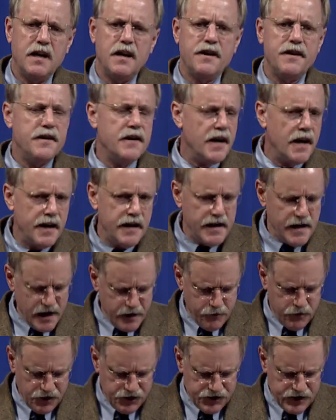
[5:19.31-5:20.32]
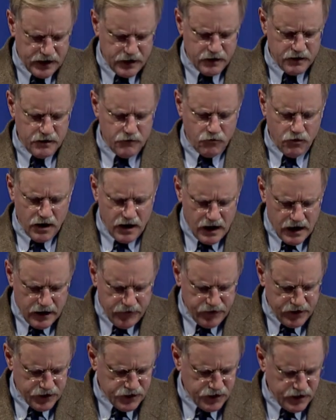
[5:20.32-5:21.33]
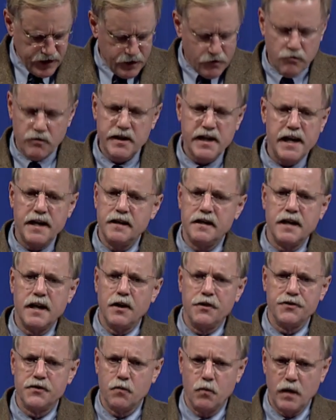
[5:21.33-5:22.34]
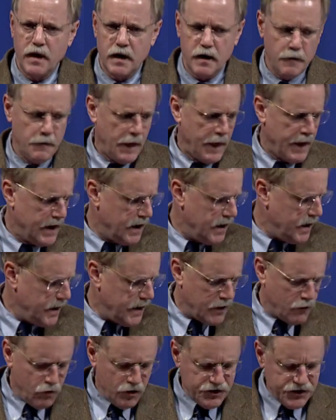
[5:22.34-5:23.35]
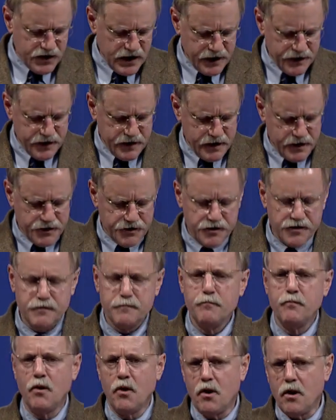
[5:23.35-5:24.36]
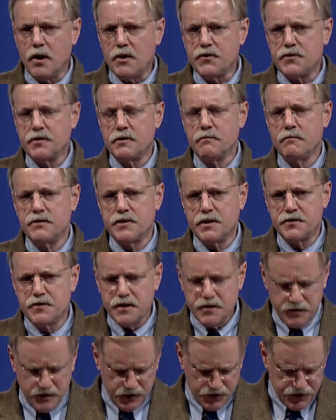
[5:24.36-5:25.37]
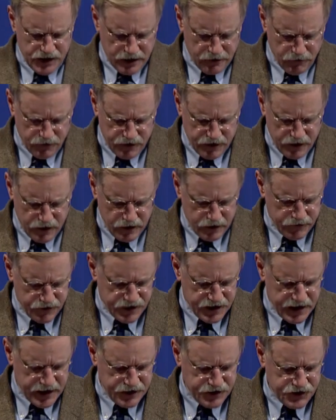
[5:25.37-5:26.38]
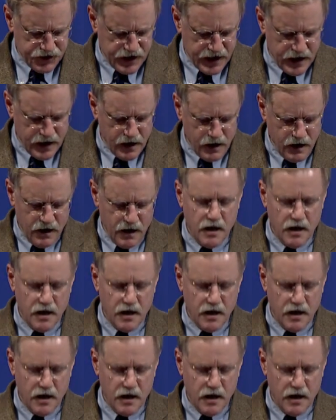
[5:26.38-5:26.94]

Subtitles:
98% of them were obviously created elsewhere and were sent to Hiss's boss, who was Assistant Secretary of State Sayre,